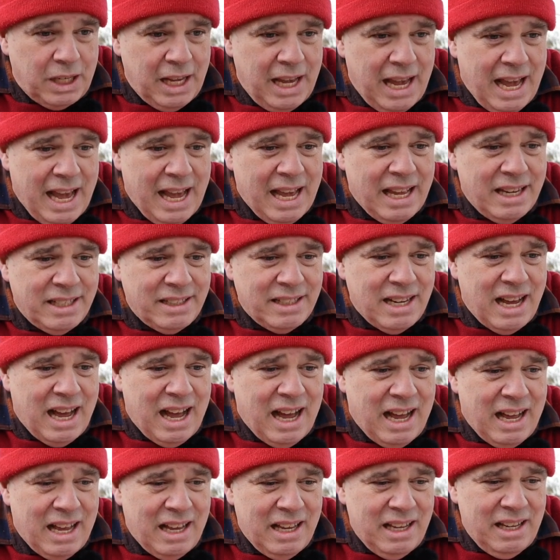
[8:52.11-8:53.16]
And
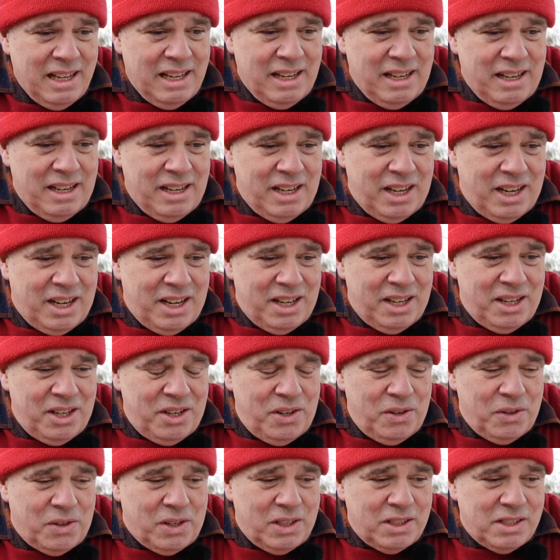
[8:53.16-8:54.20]

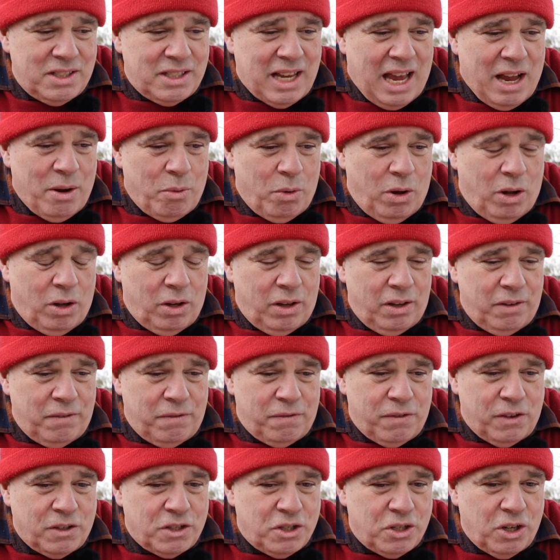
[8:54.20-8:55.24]
you can say, well,
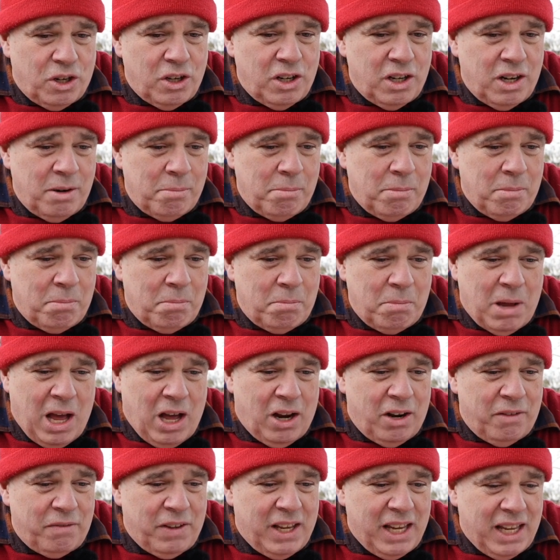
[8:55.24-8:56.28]
for a certain
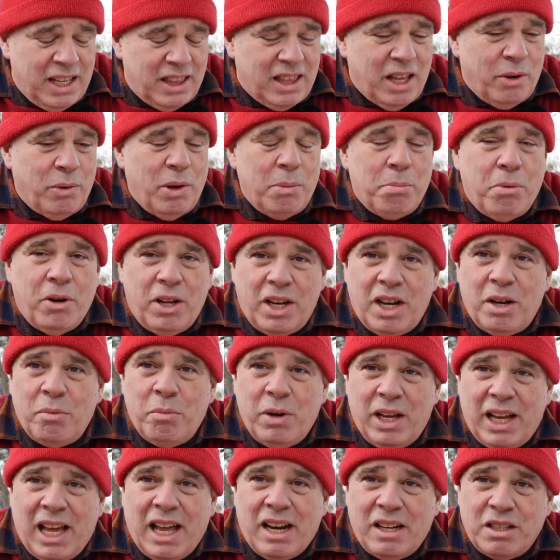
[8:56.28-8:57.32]
amount of heat that we put in,
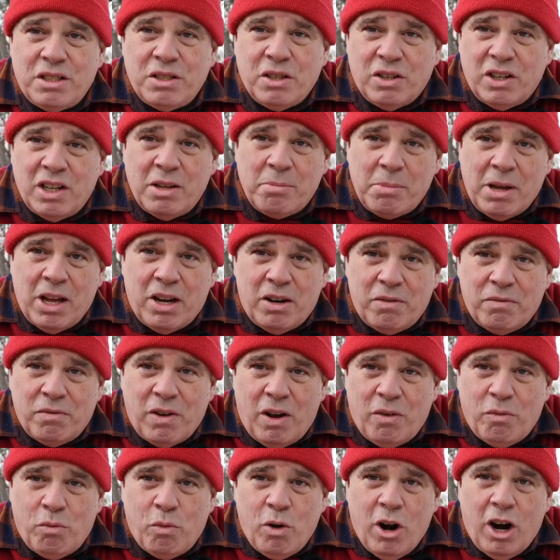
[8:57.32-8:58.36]
we get a certain amount
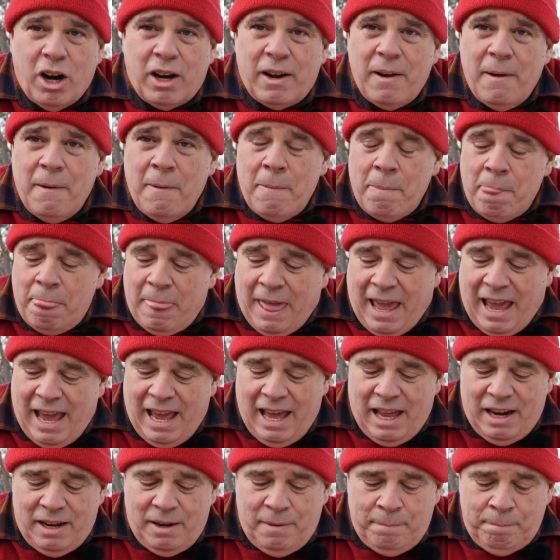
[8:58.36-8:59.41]
of work.
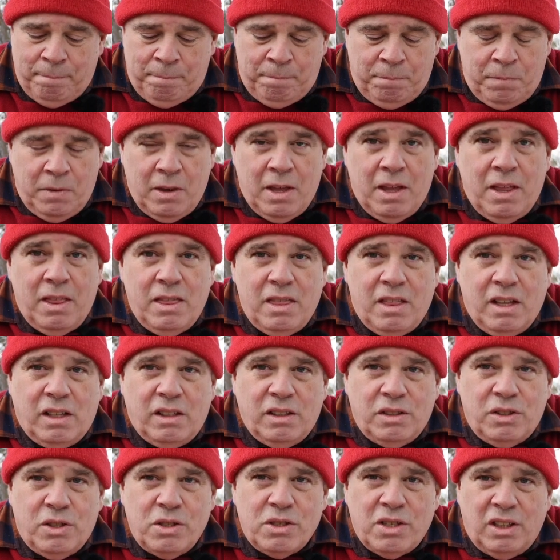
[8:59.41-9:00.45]
And
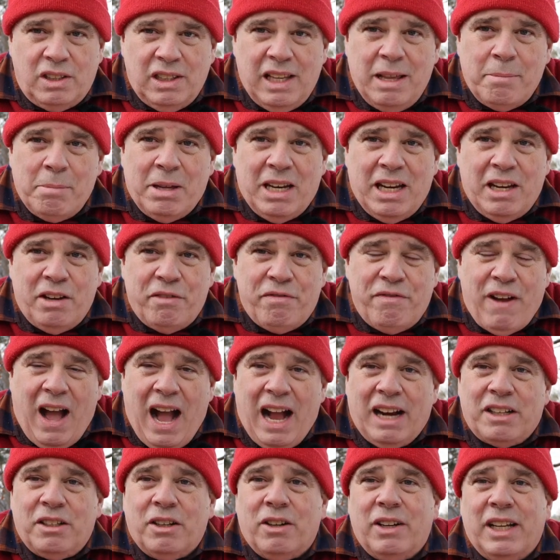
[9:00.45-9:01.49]
there's a limiting
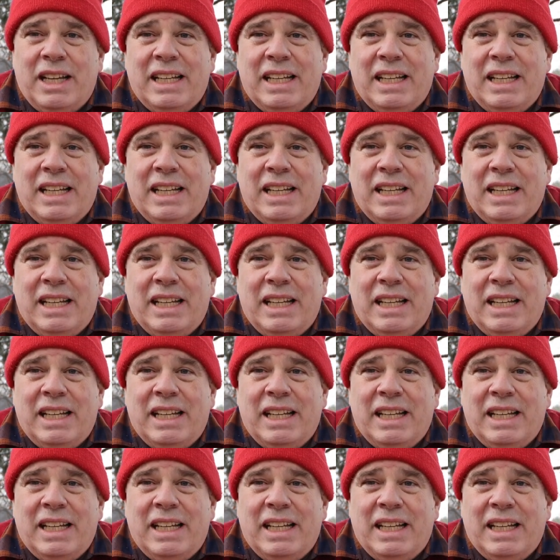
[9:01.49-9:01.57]
factor.